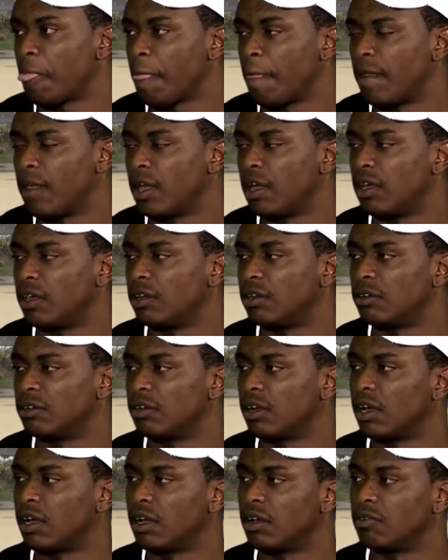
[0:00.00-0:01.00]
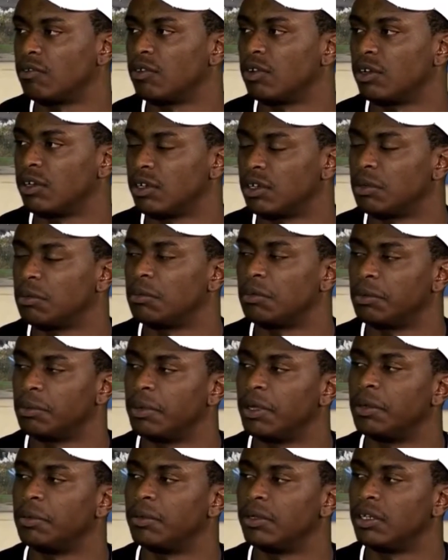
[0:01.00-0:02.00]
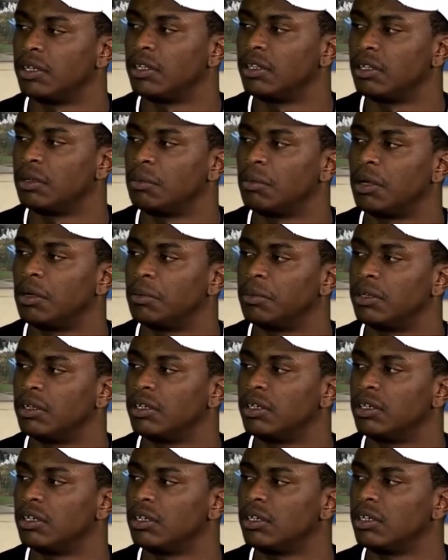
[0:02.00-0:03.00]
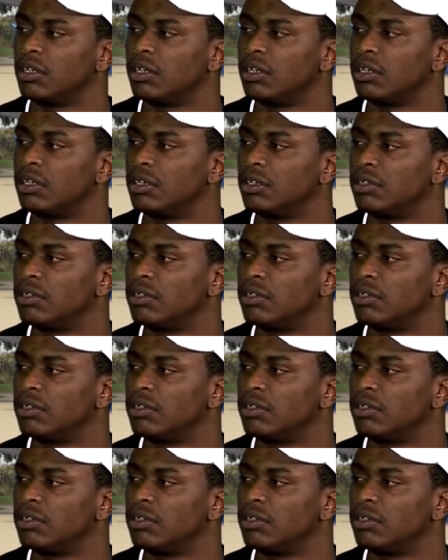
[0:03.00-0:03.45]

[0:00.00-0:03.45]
Yeah, I have no idea, but maybe there might be, yeah.